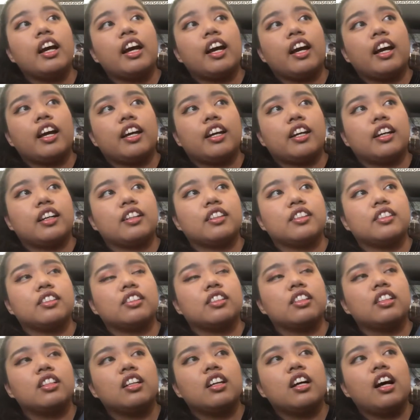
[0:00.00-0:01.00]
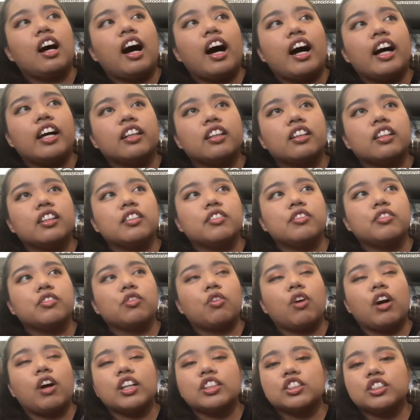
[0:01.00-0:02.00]
and I love
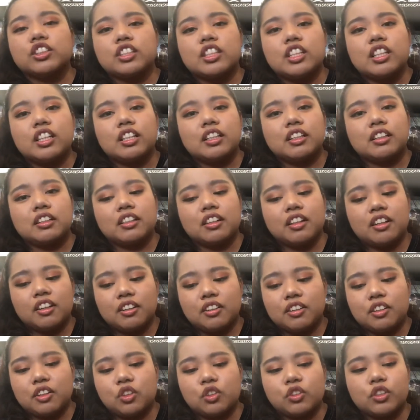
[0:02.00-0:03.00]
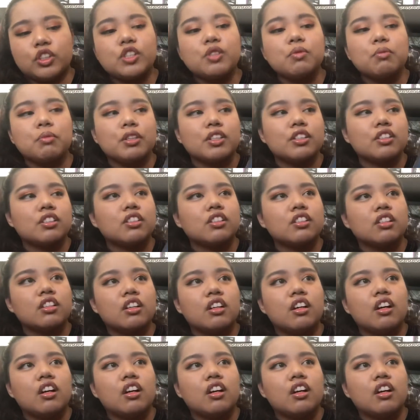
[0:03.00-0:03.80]
watching the Christmas